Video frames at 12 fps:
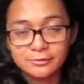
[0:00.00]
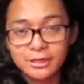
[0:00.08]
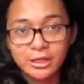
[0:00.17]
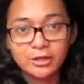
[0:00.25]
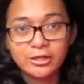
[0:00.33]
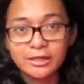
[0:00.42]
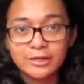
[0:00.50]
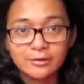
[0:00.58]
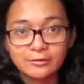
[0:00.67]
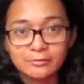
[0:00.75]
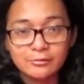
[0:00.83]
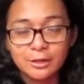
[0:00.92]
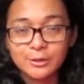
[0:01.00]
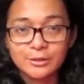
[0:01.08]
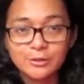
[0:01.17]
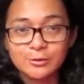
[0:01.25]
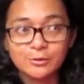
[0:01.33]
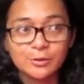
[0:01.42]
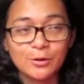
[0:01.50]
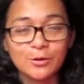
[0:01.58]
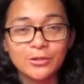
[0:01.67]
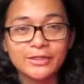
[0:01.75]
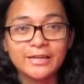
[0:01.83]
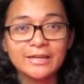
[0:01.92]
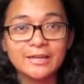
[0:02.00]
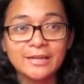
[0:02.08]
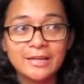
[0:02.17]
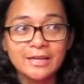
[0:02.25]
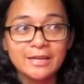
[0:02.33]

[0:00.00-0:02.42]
clearly we couldn't do the whole thing